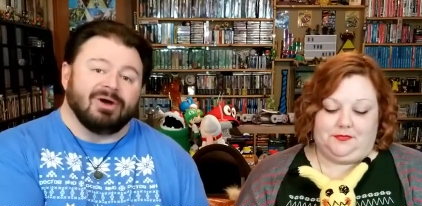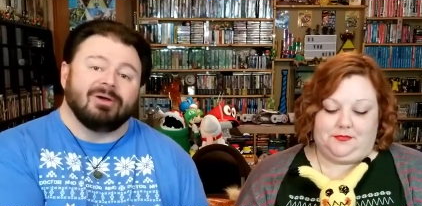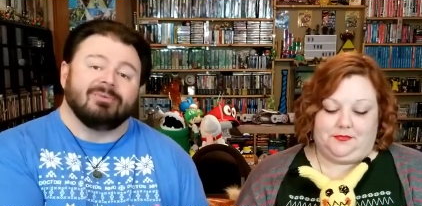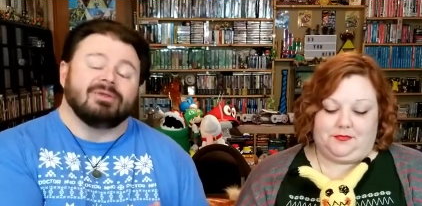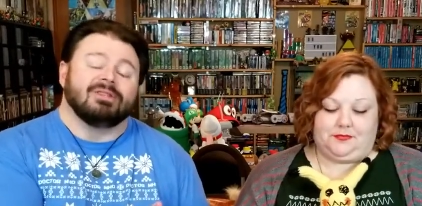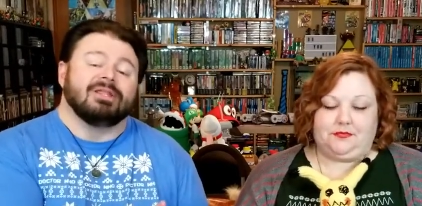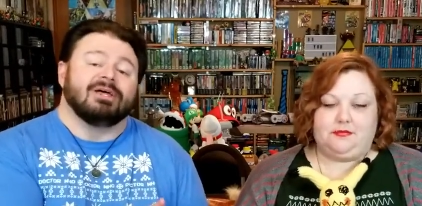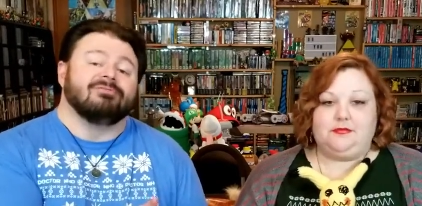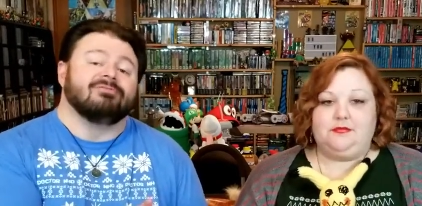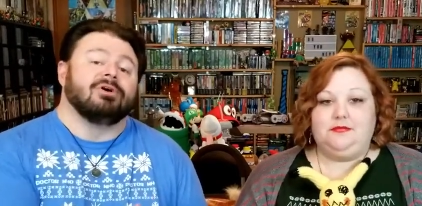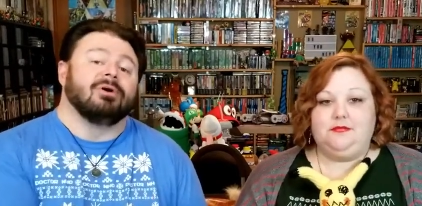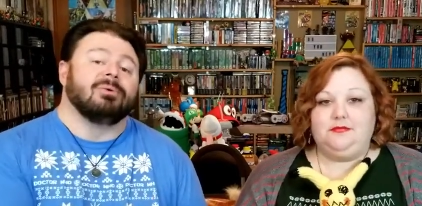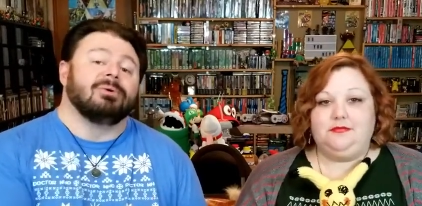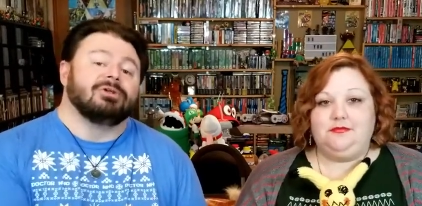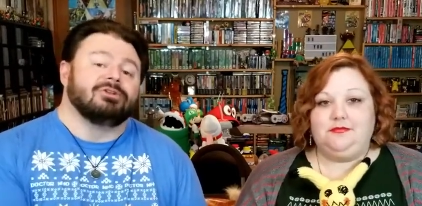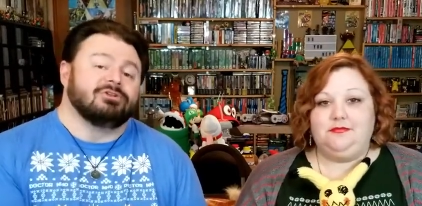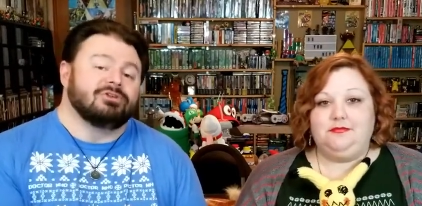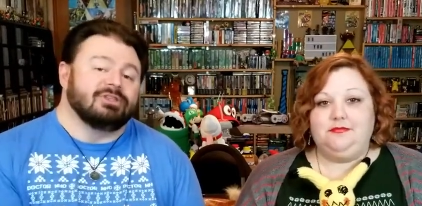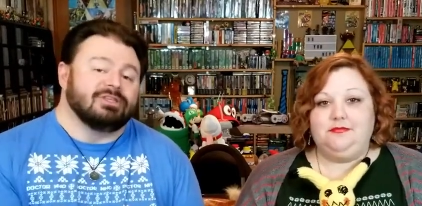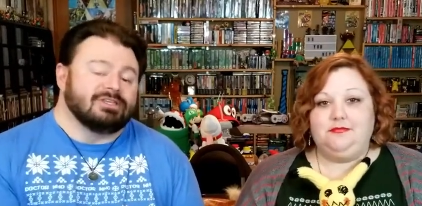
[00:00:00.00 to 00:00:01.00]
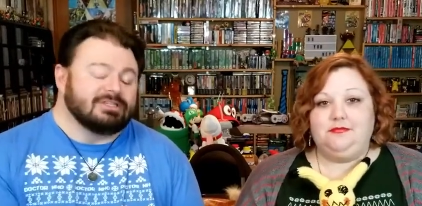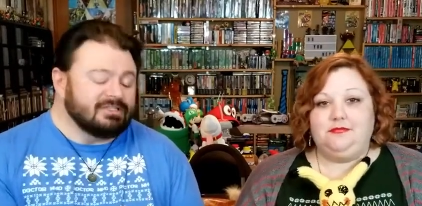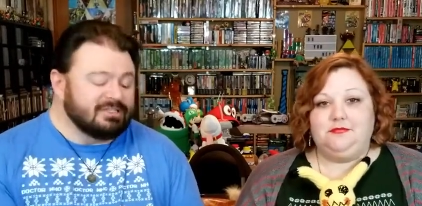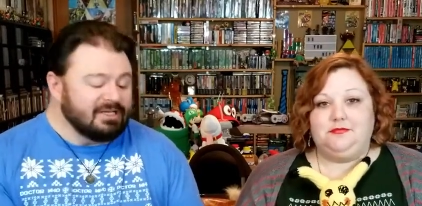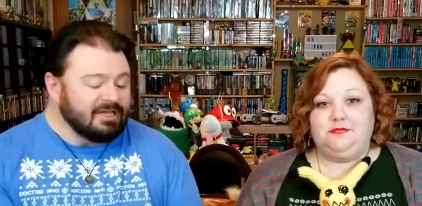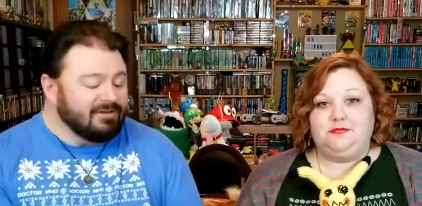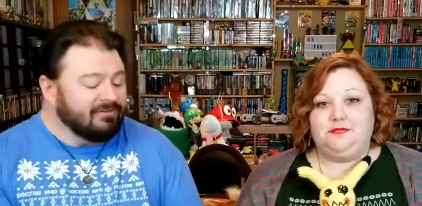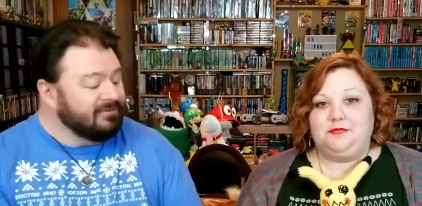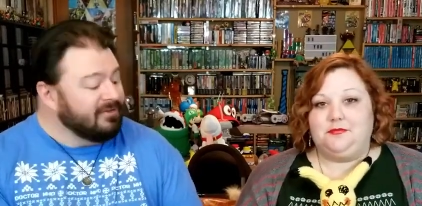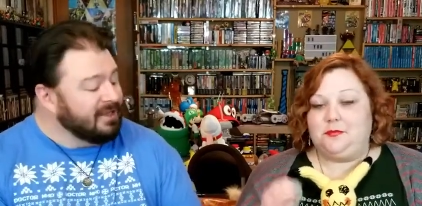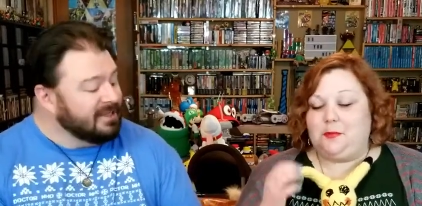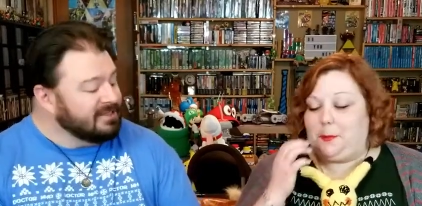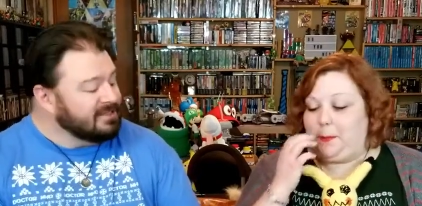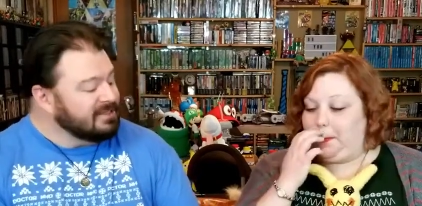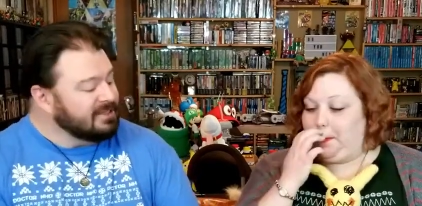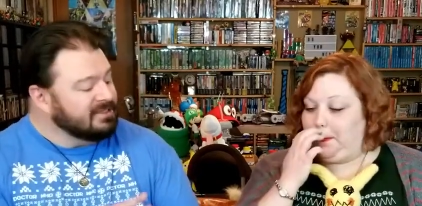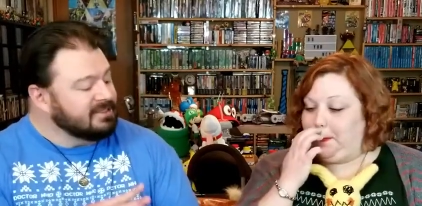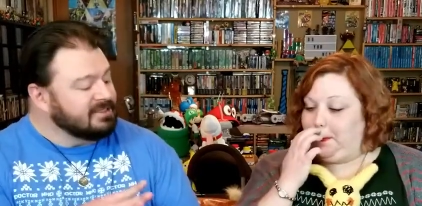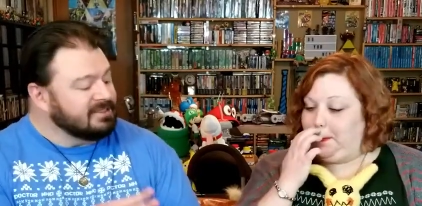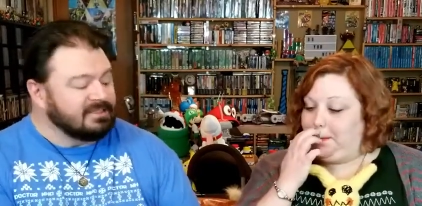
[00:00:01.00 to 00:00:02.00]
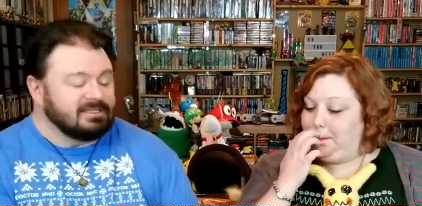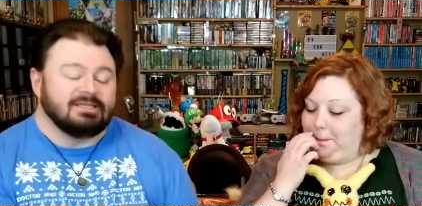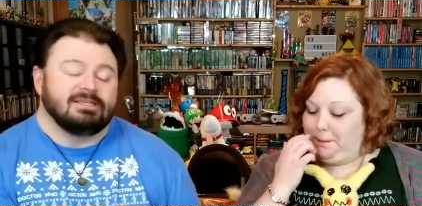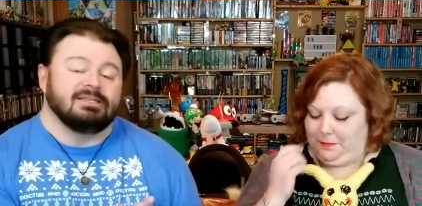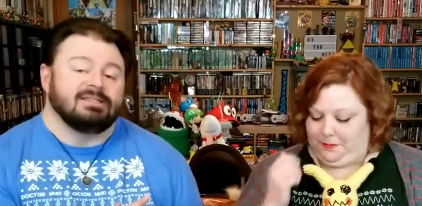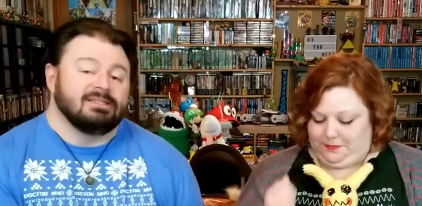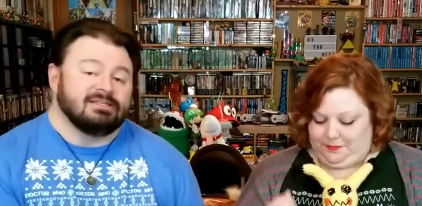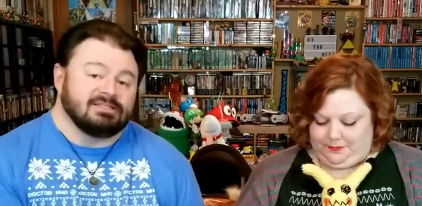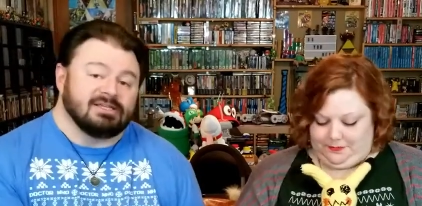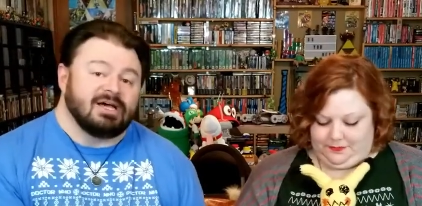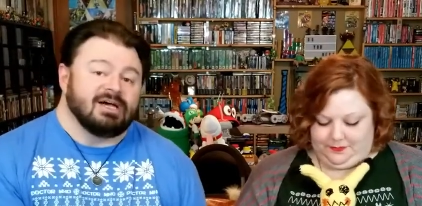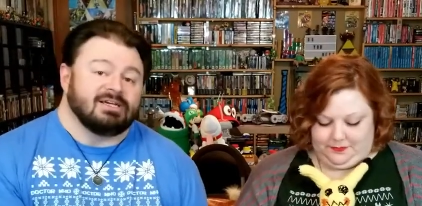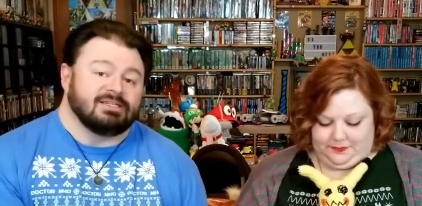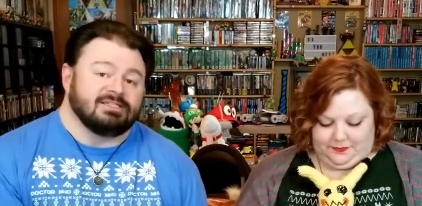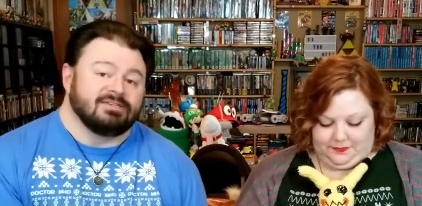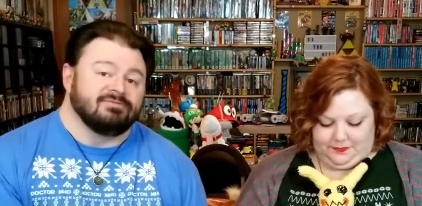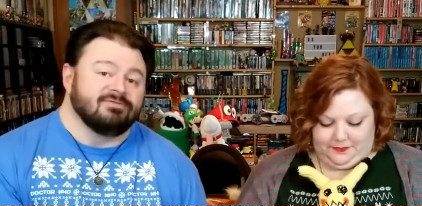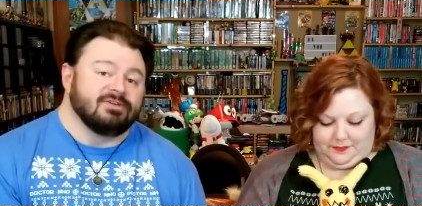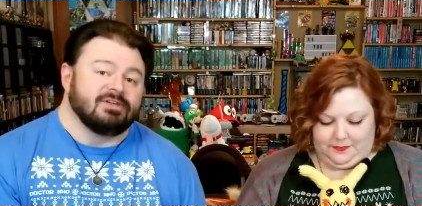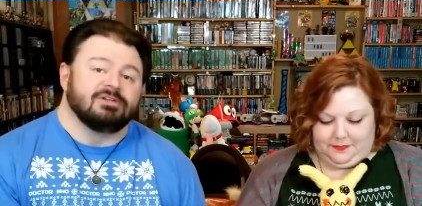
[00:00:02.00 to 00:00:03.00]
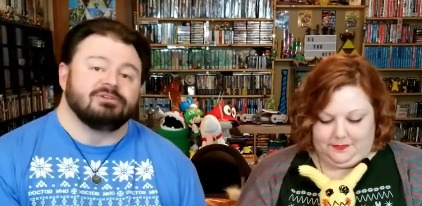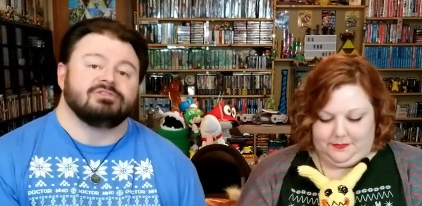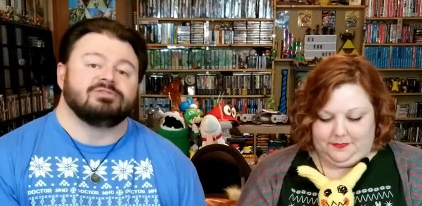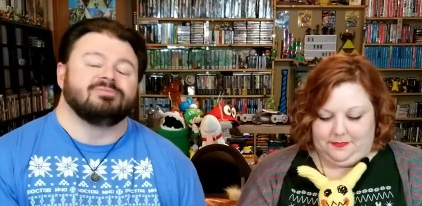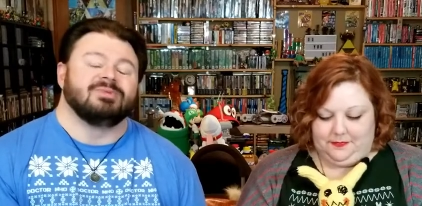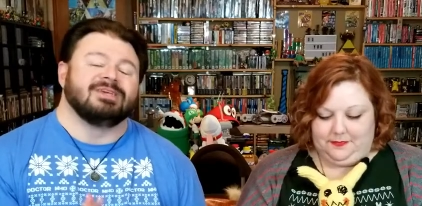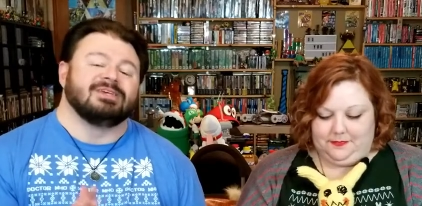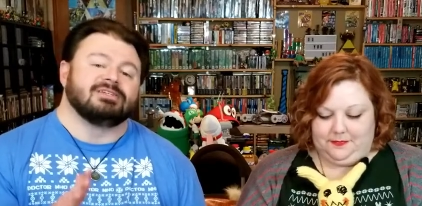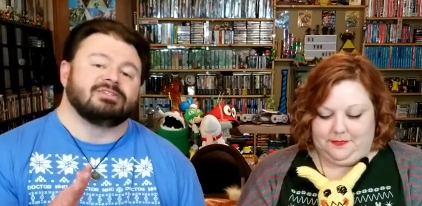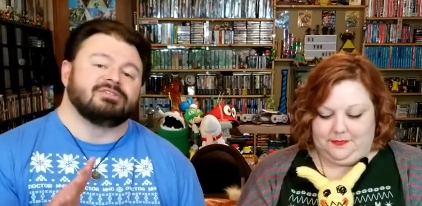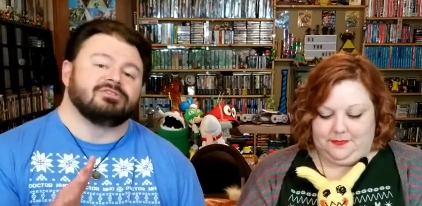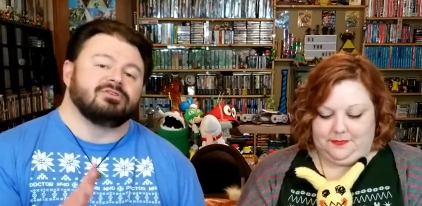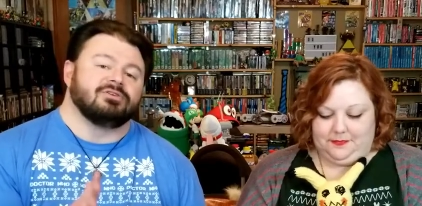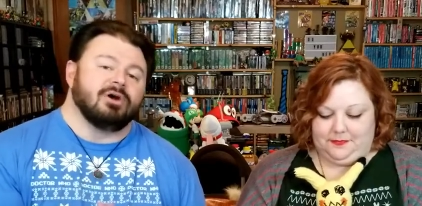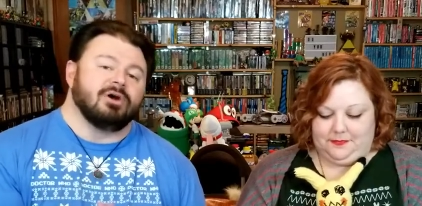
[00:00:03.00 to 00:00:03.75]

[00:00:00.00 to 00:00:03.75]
Speaker 1: we love going to these events and seeing these awesome vendors because there are